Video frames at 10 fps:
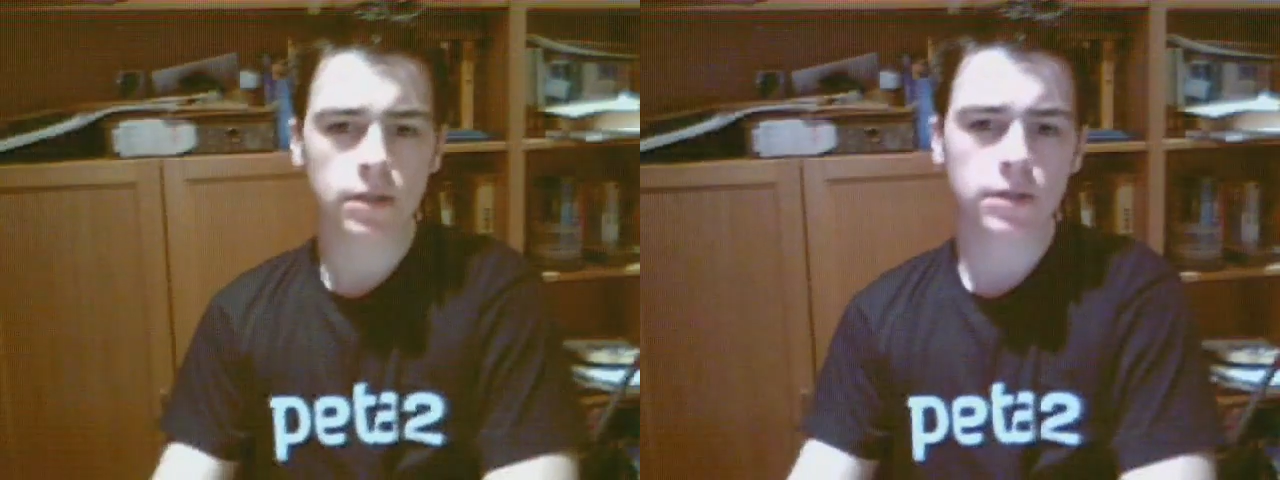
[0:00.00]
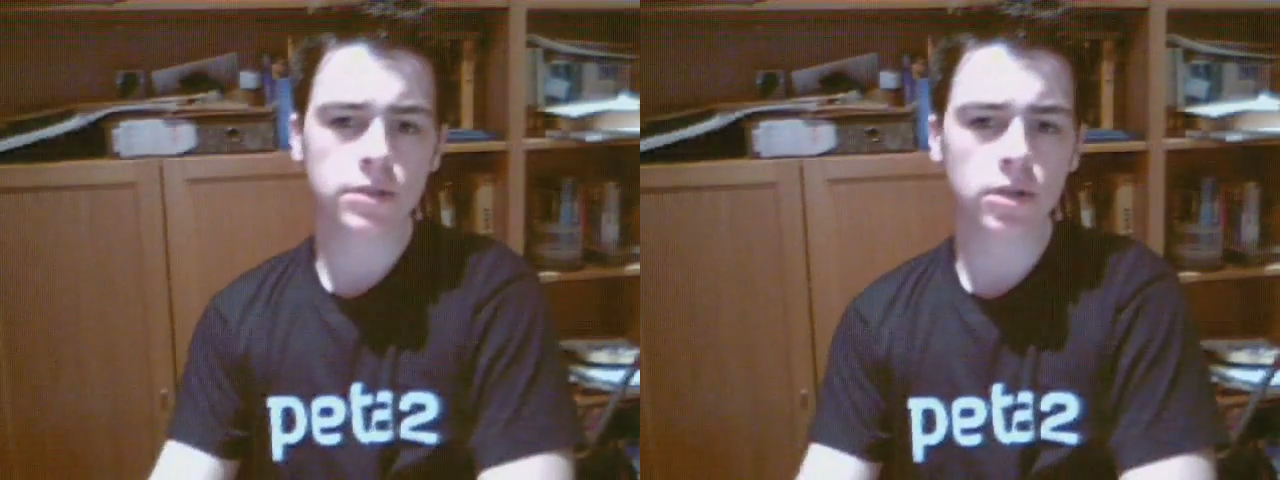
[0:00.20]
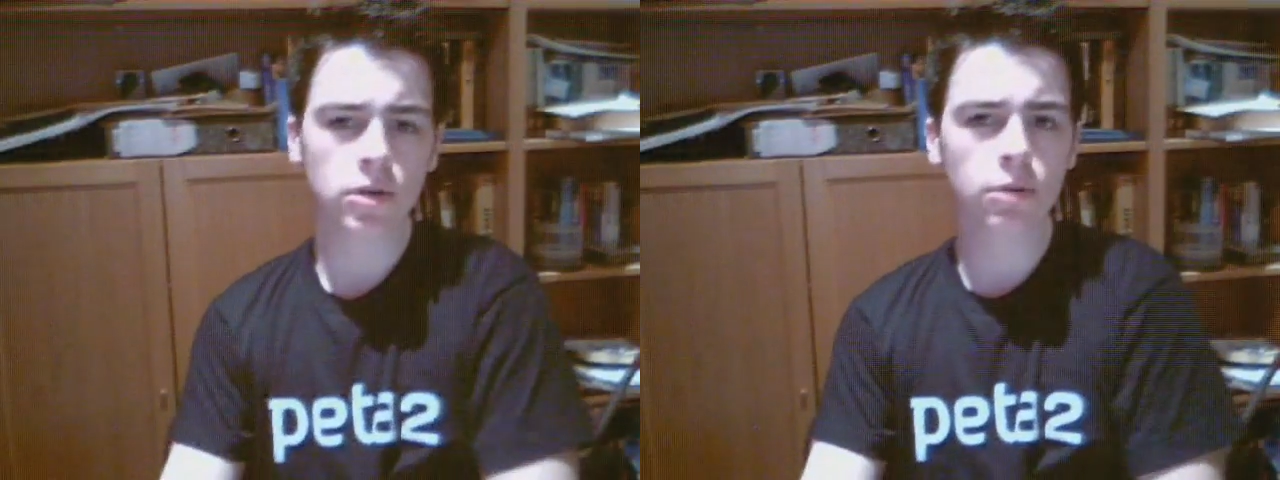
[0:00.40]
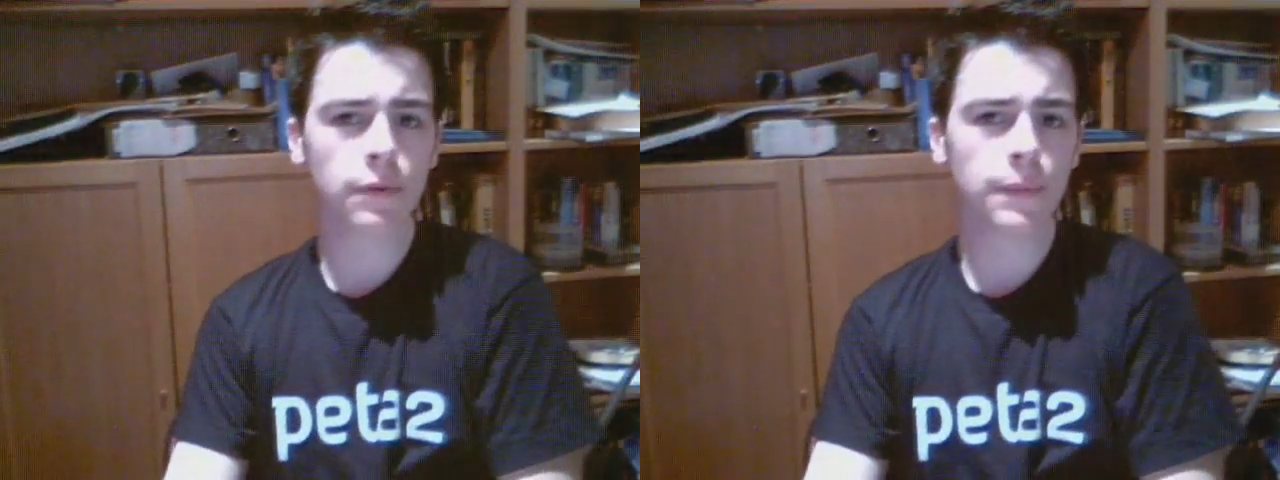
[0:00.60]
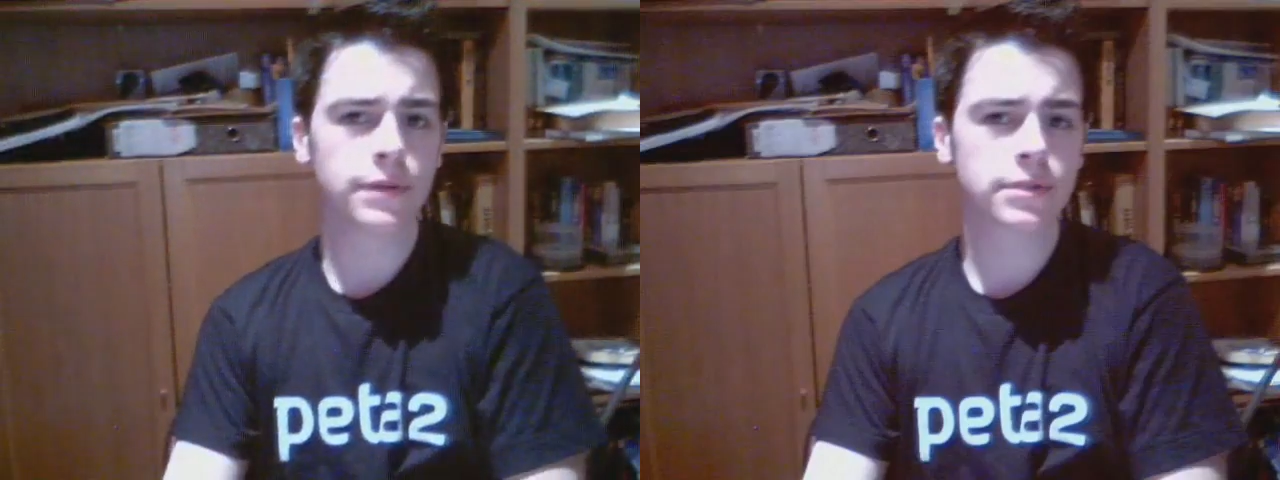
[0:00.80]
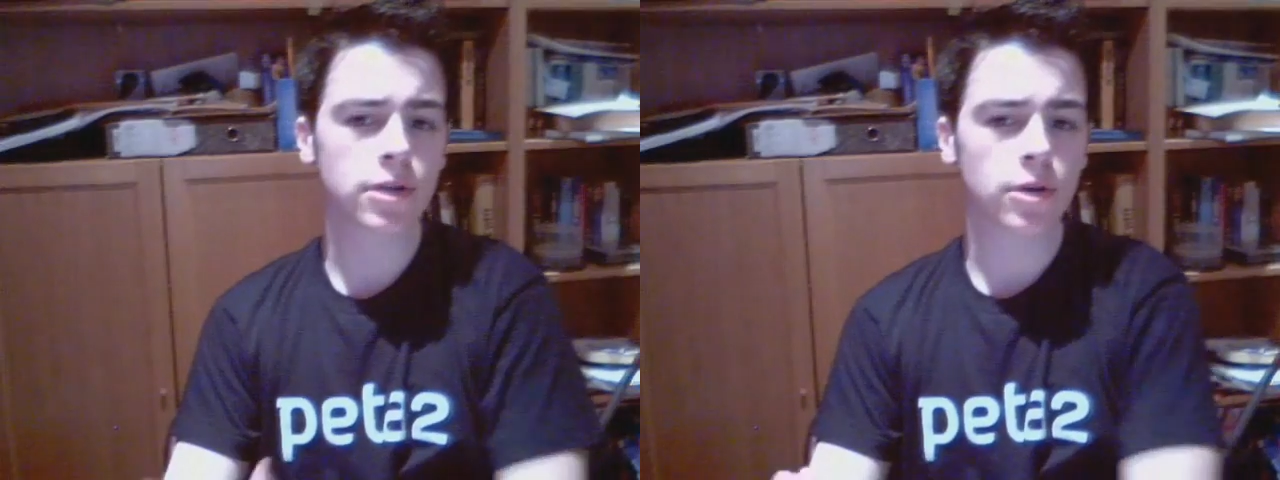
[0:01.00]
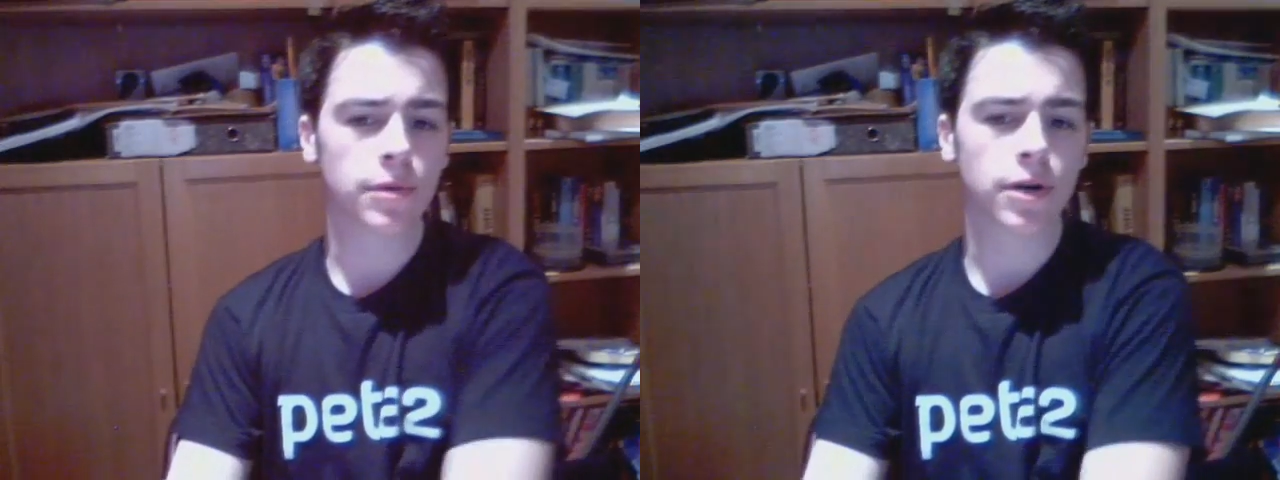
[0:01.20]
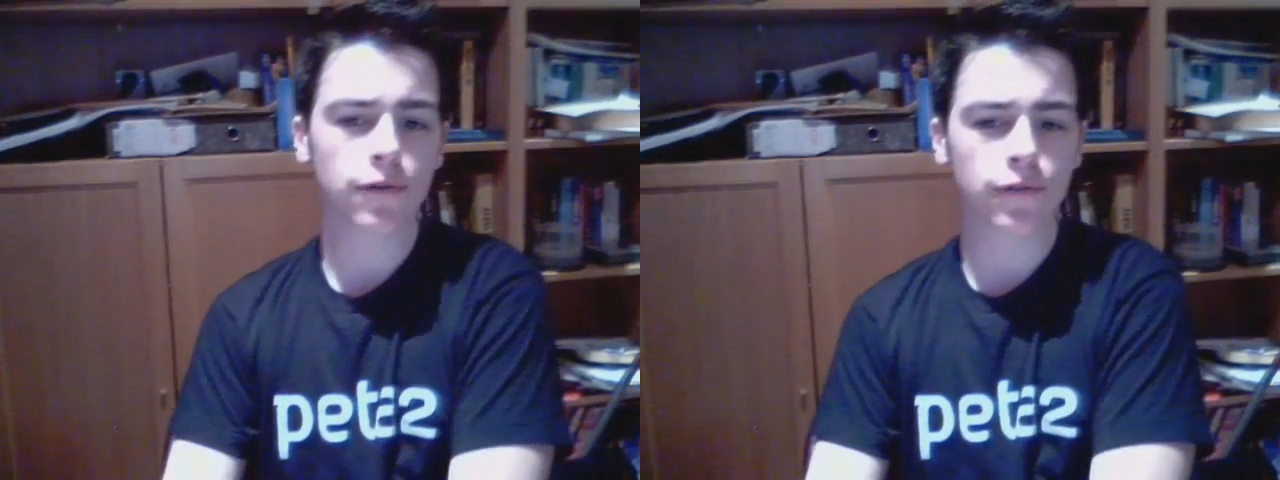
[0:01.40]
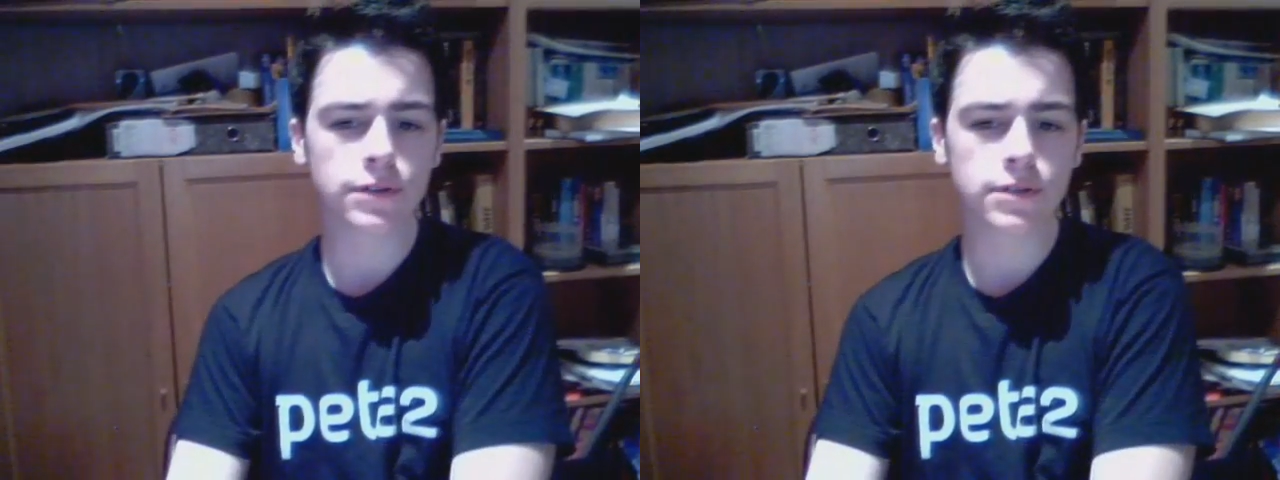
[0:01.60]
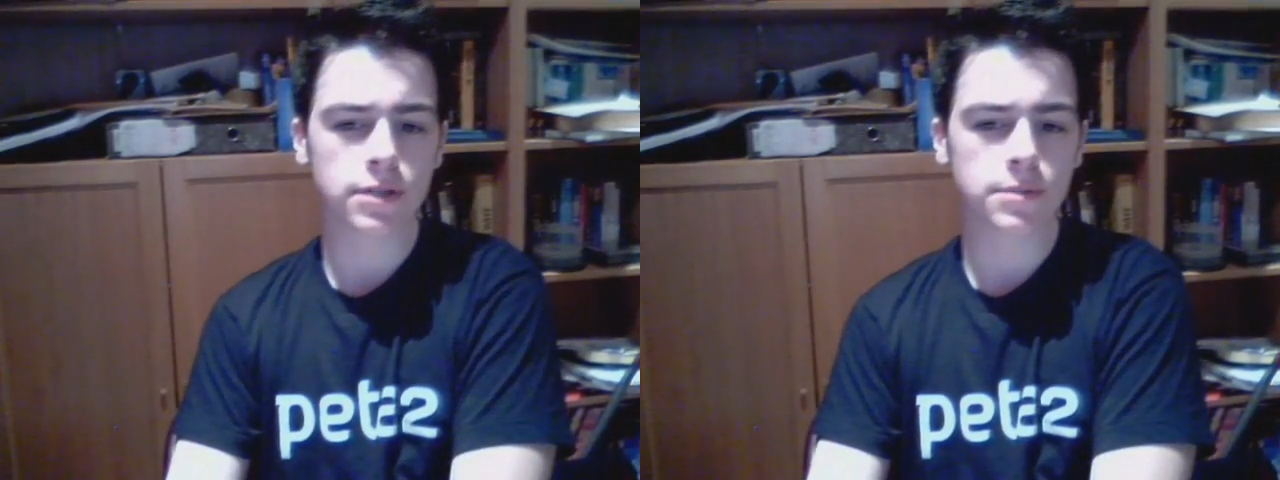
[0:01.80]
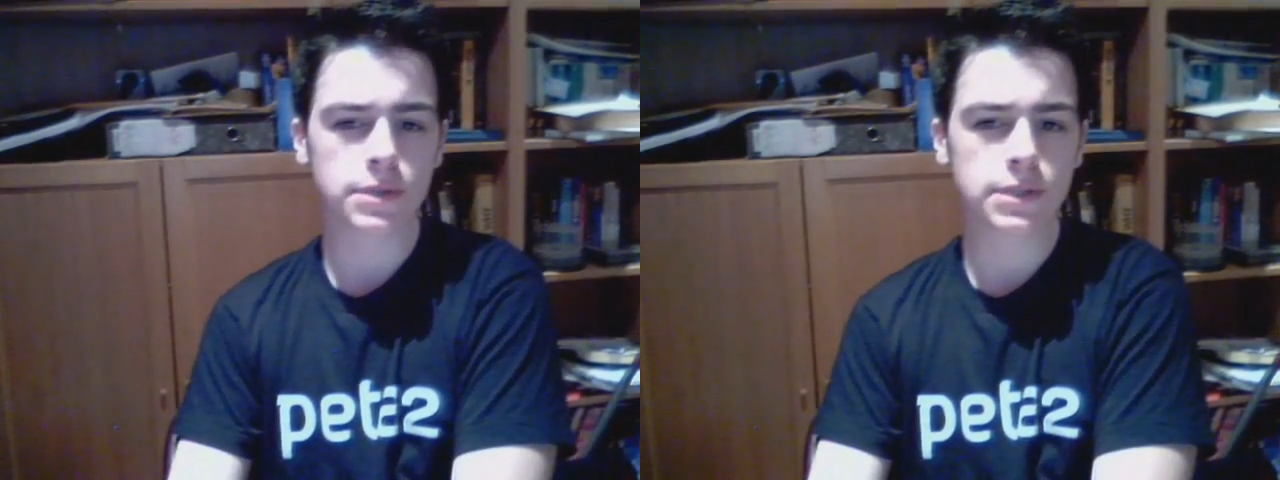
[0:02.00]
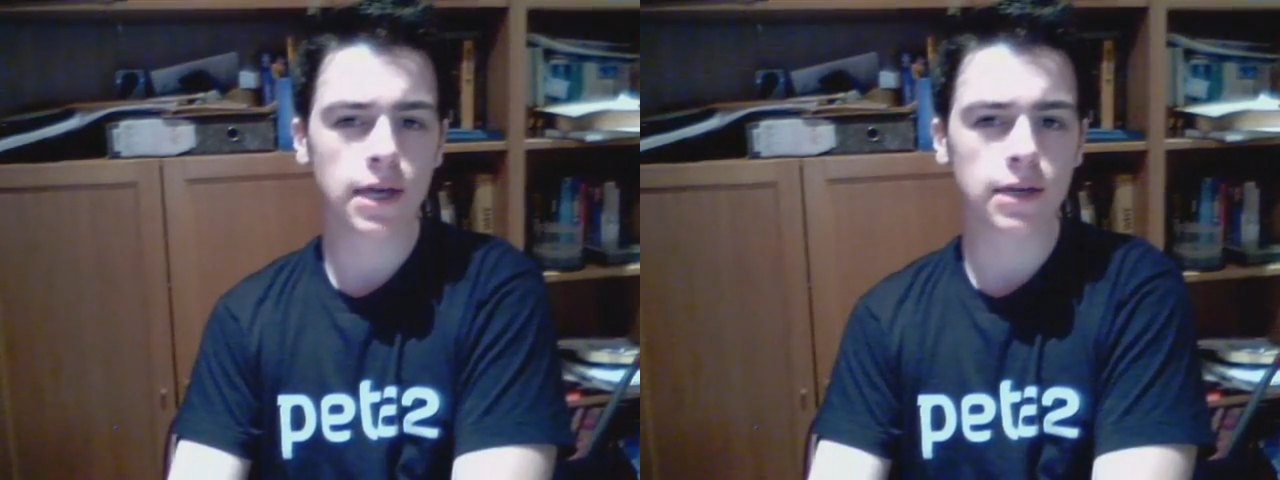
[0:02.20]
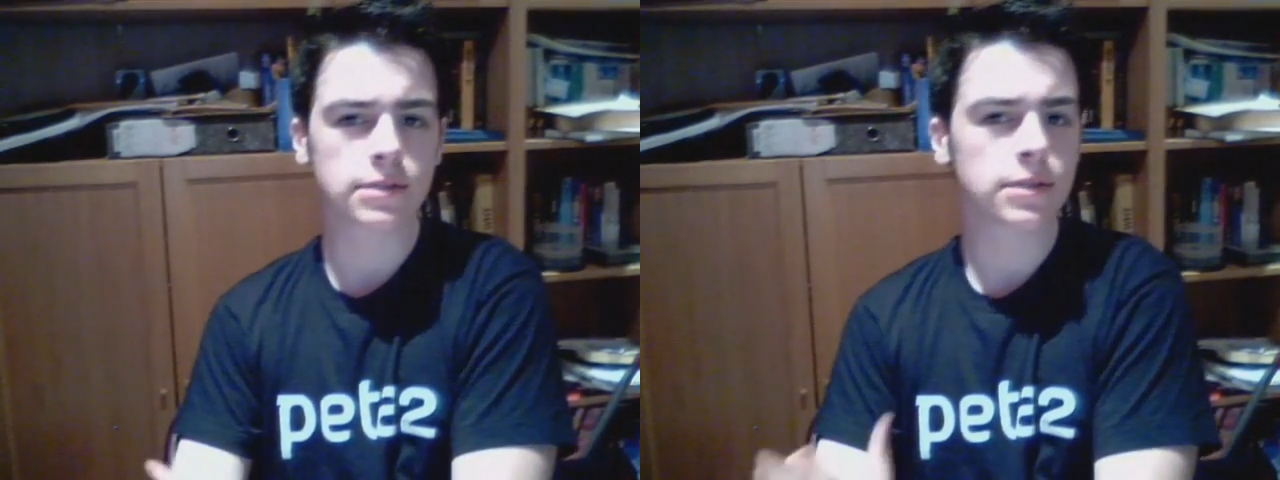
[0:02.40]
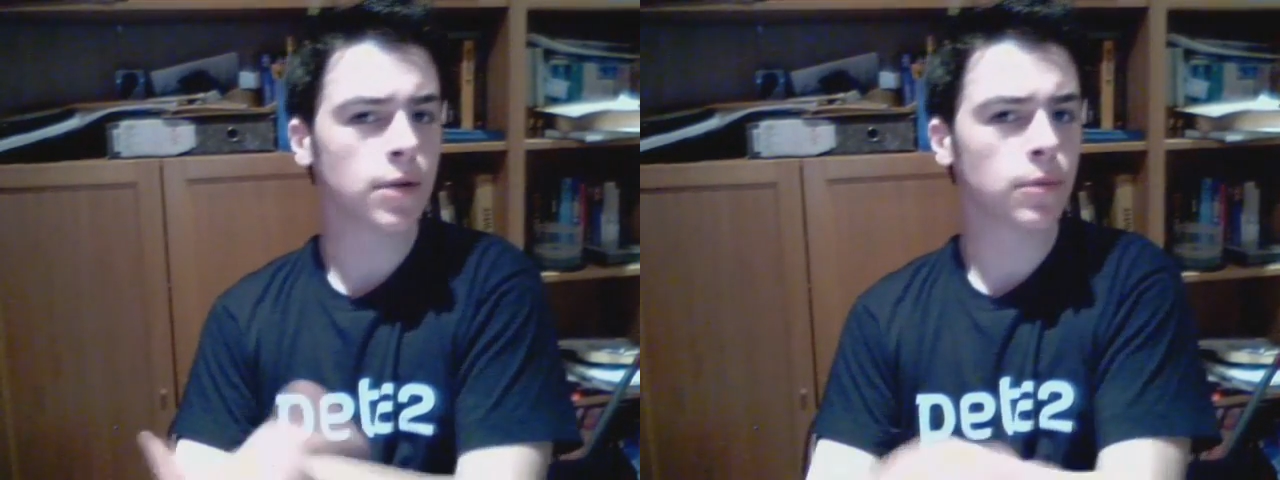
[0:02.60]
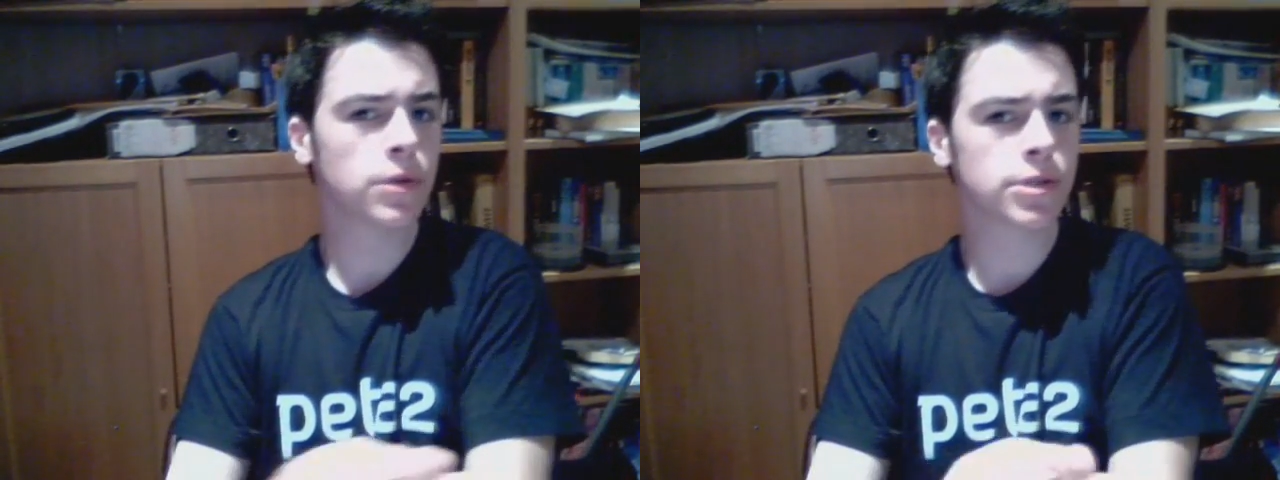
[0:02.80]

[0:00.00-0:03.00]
So a couple of minutes ago my girlfriend sends me a text and I wanted